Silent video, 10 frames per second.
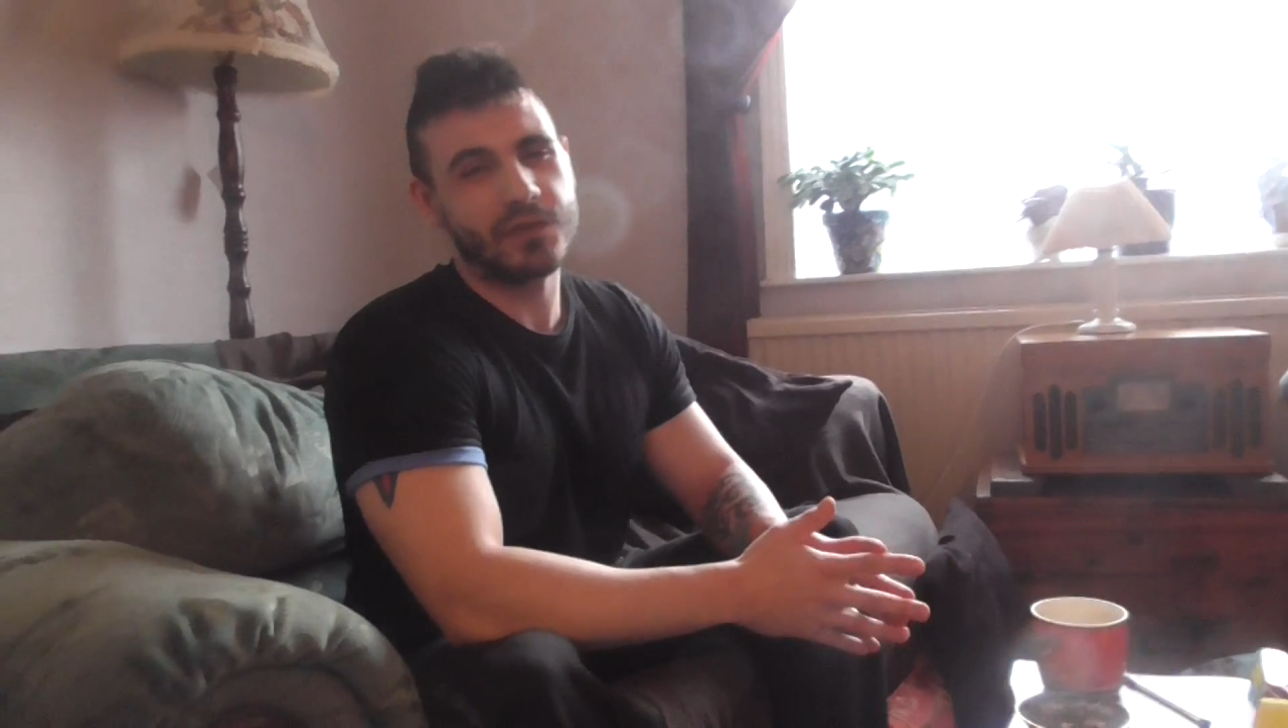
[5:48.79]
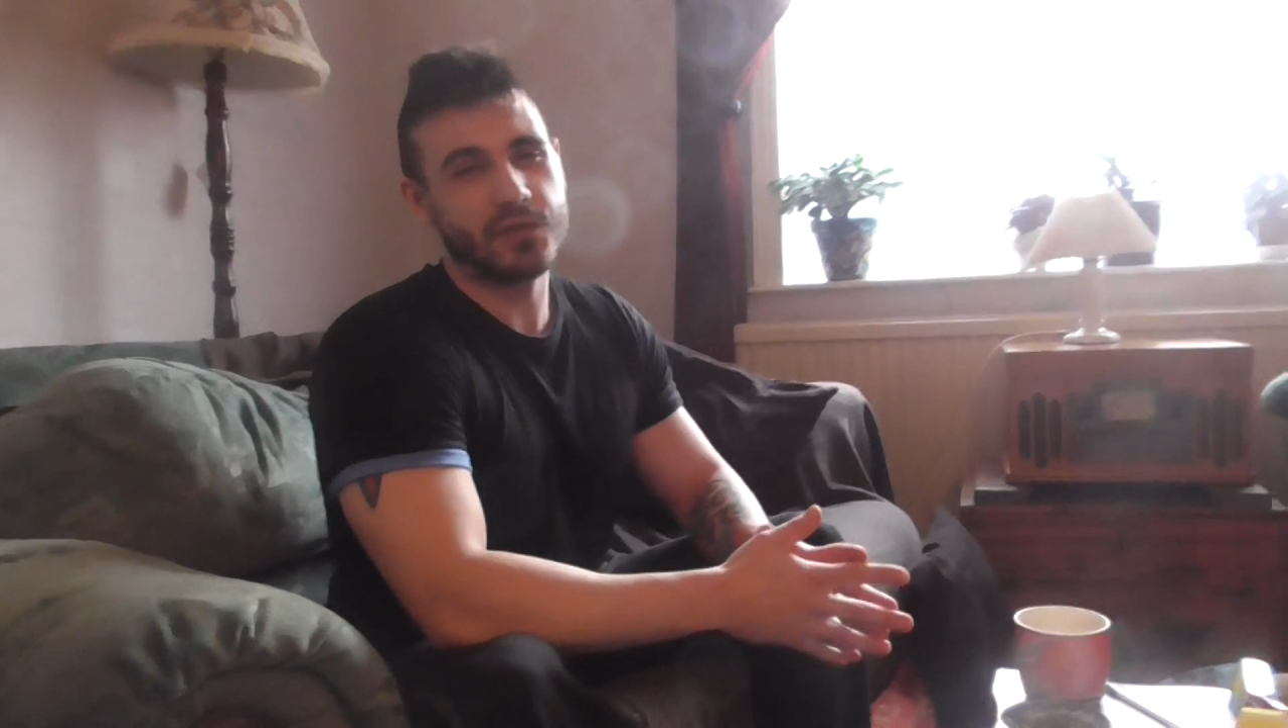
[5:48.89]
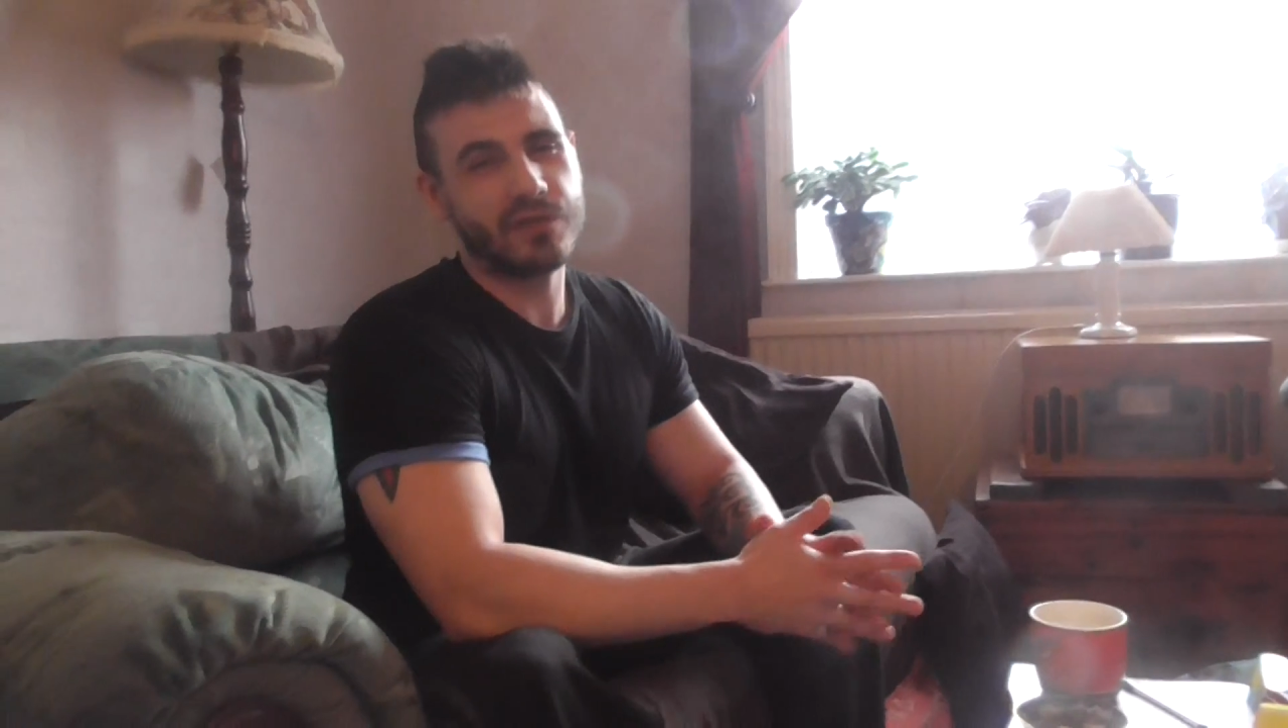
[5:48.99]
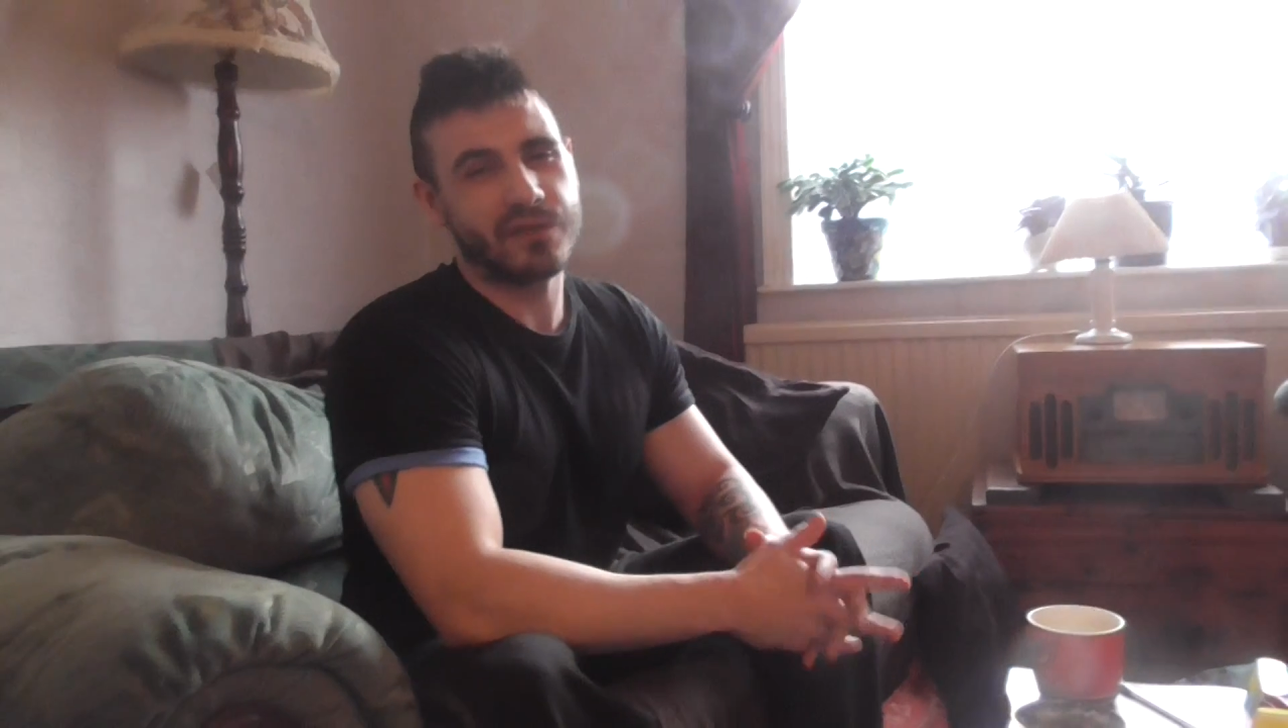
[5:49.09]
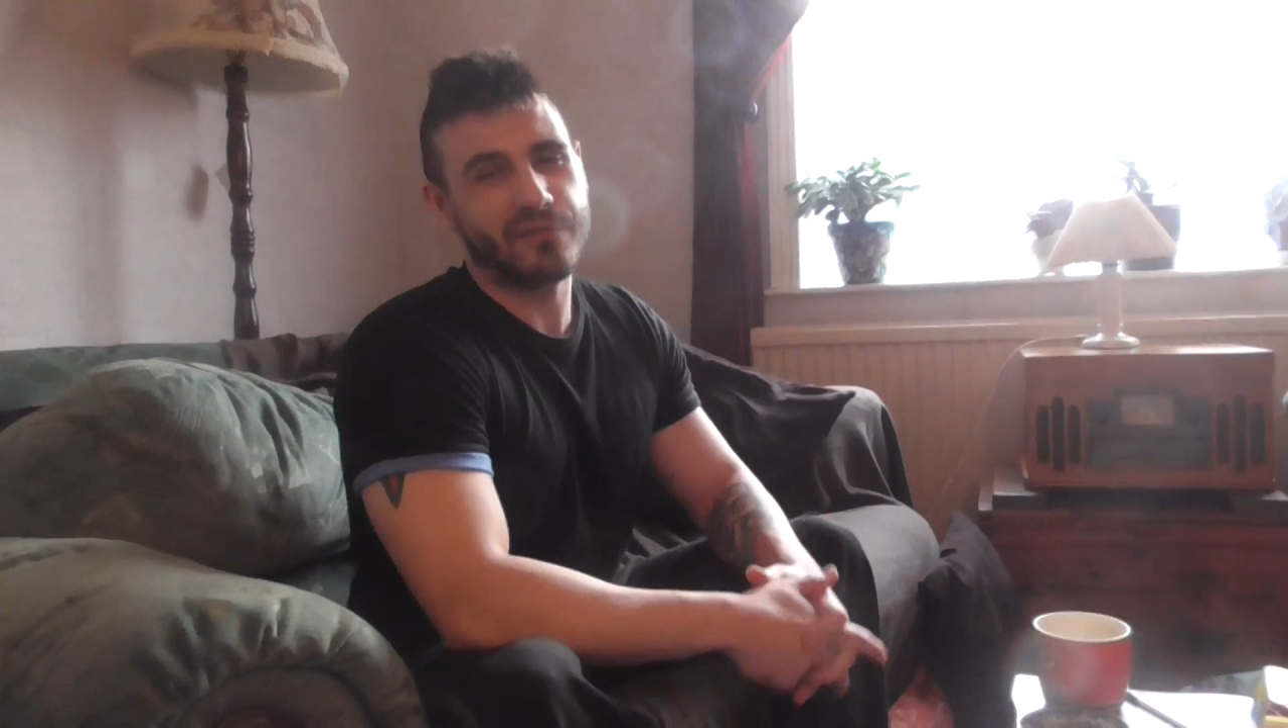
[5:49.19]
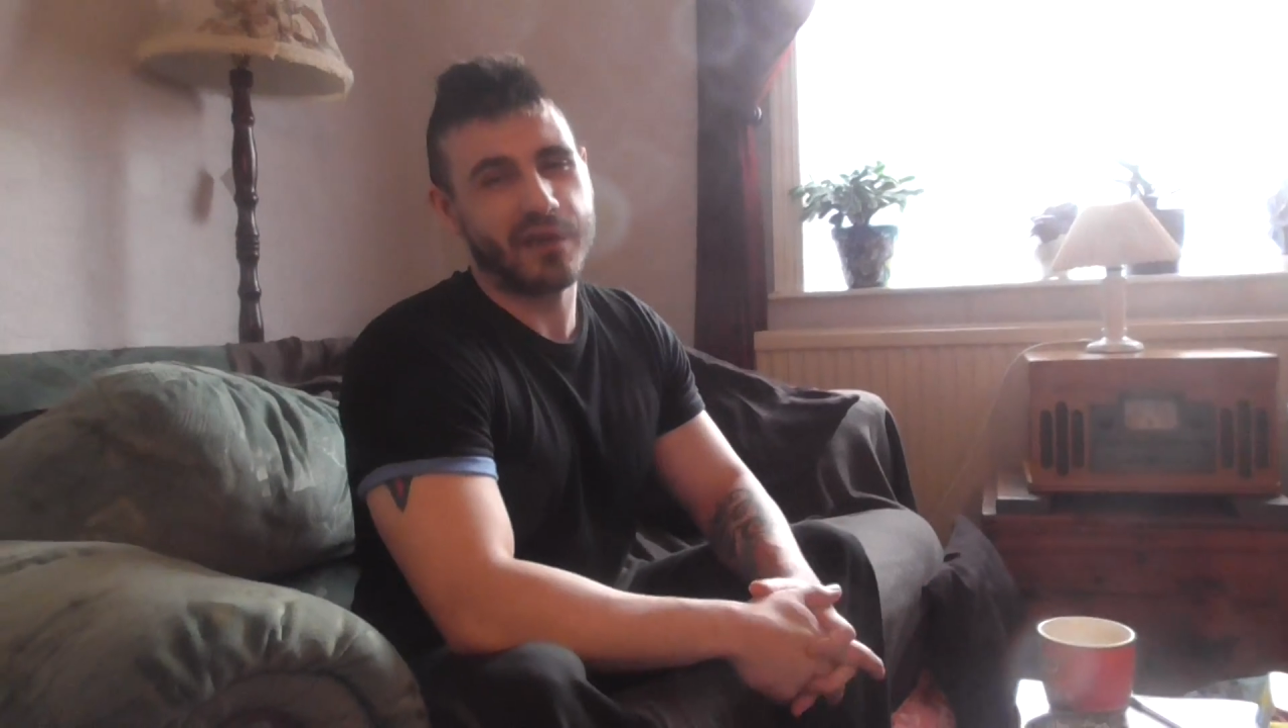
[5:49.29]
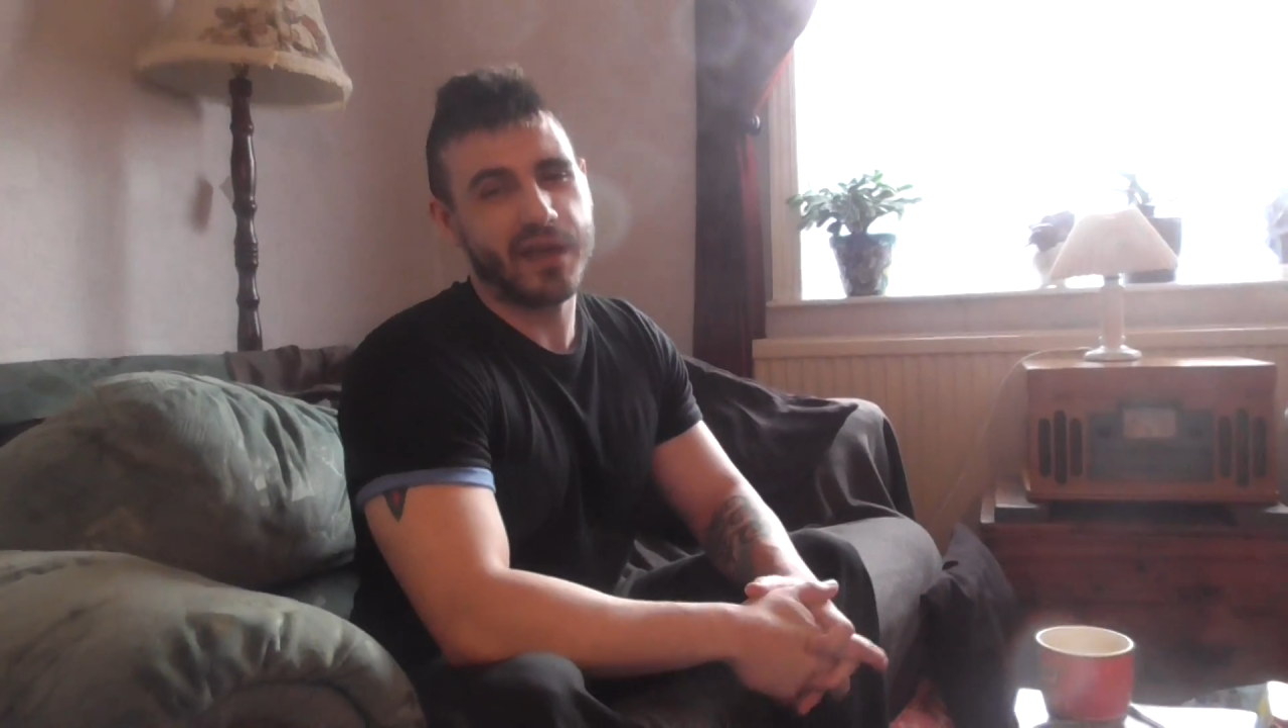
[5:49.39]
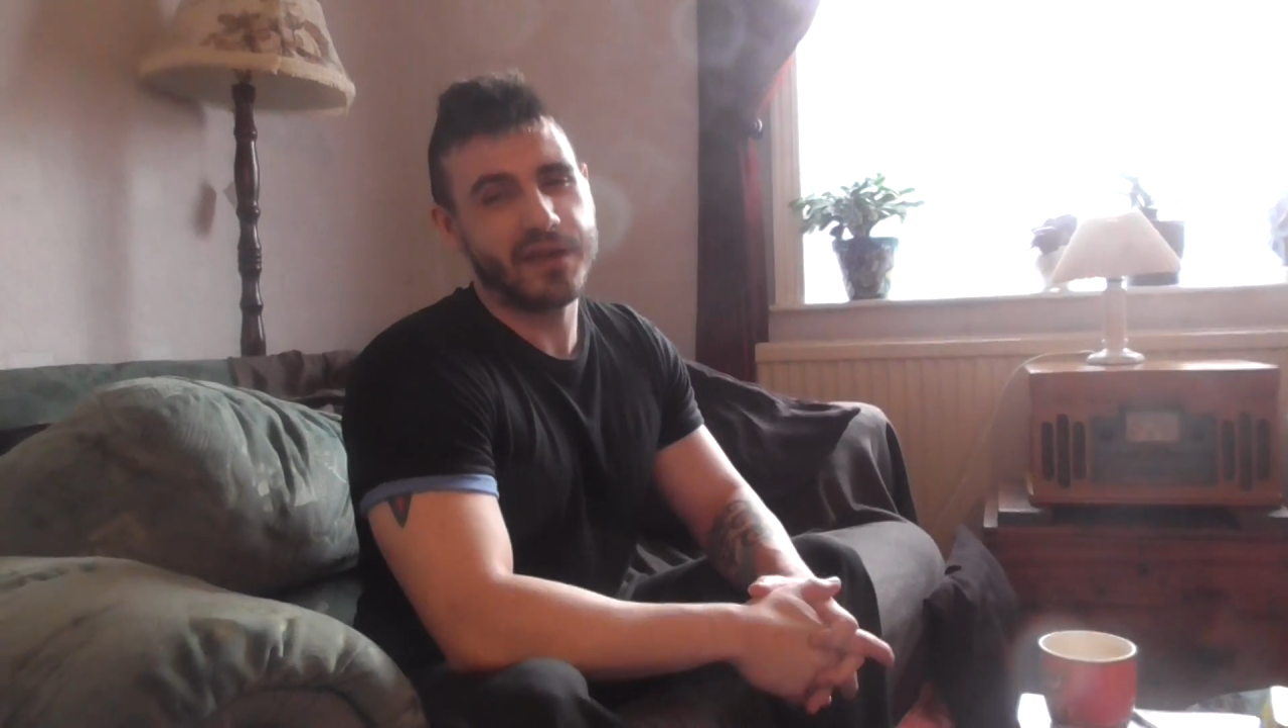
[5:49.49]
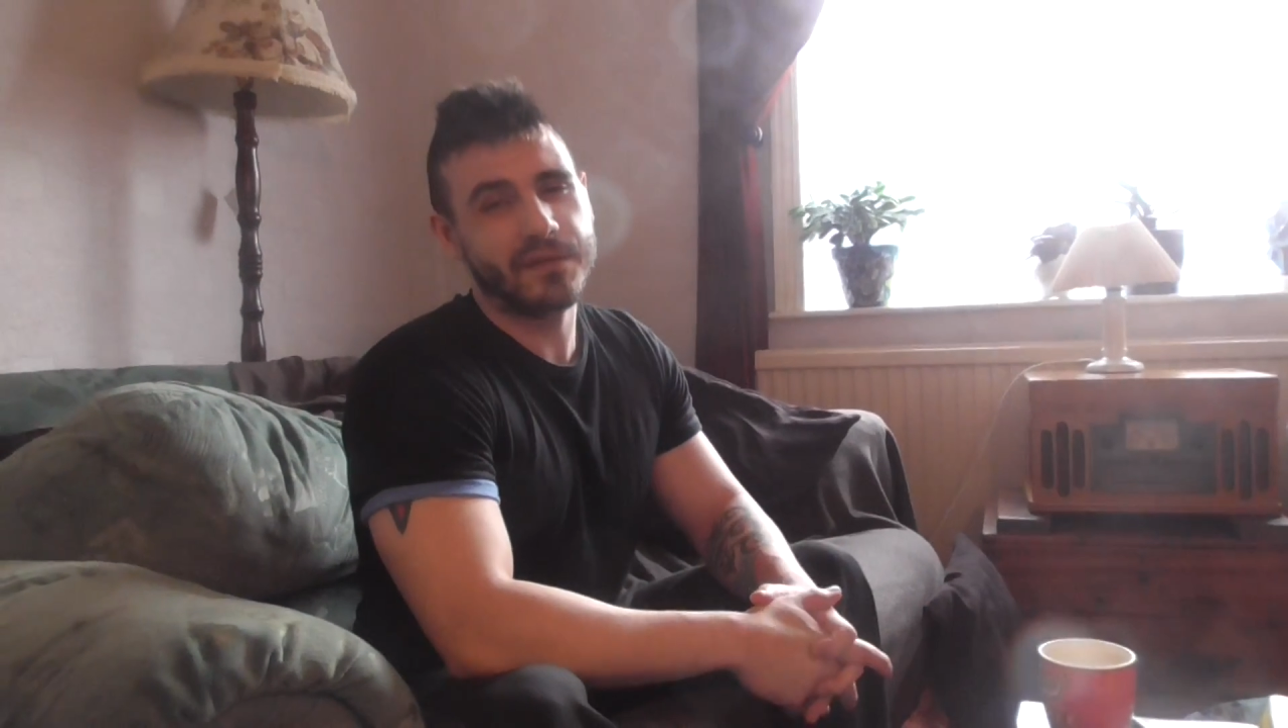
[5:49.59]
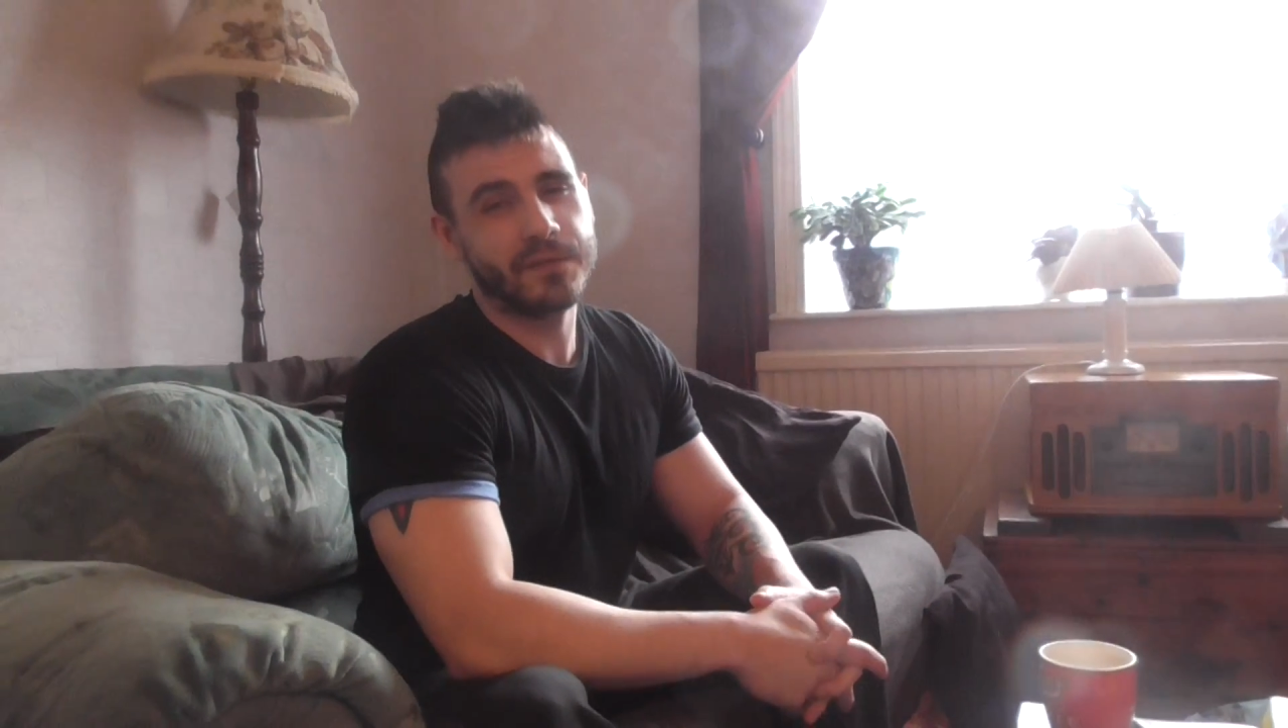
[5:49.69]

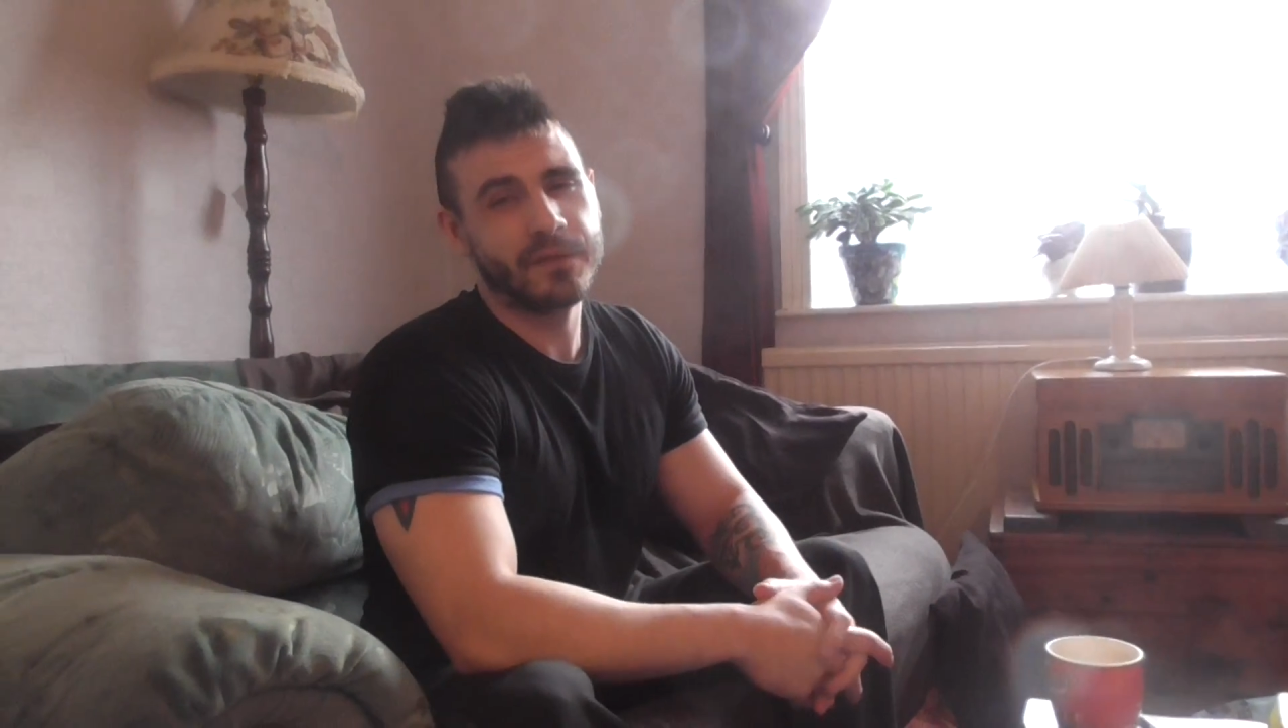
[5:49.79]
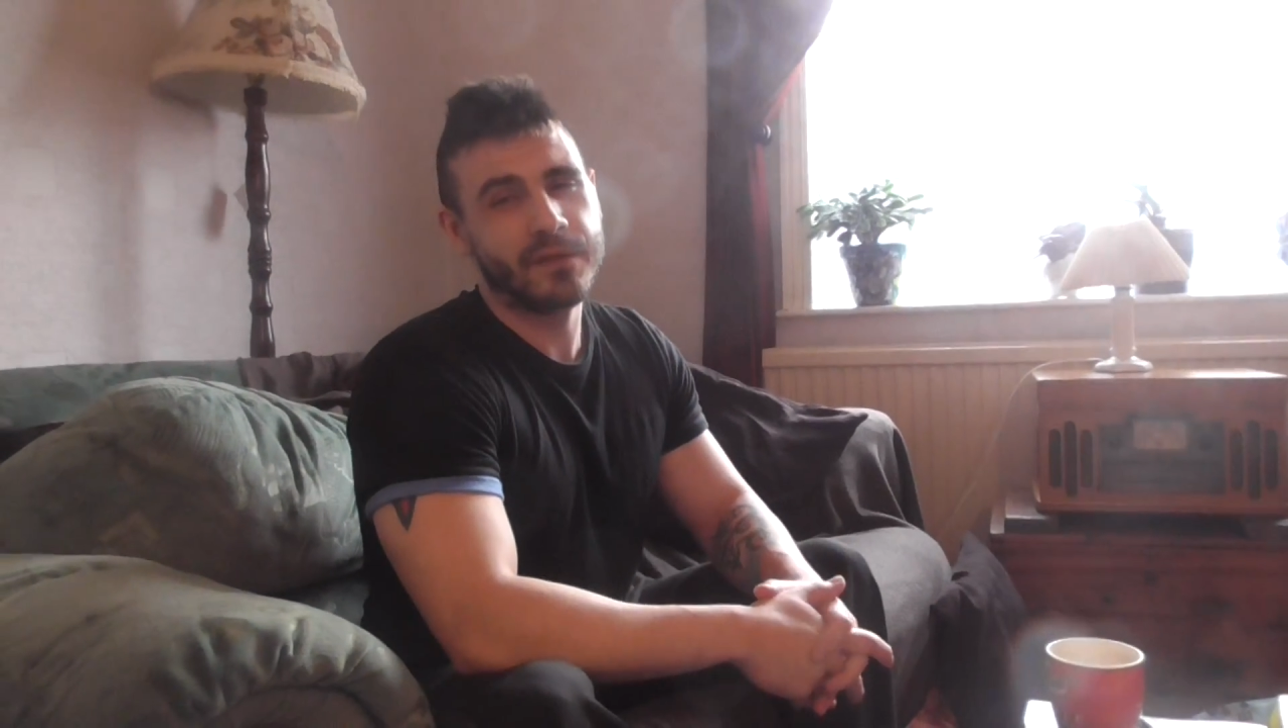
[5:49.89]
justified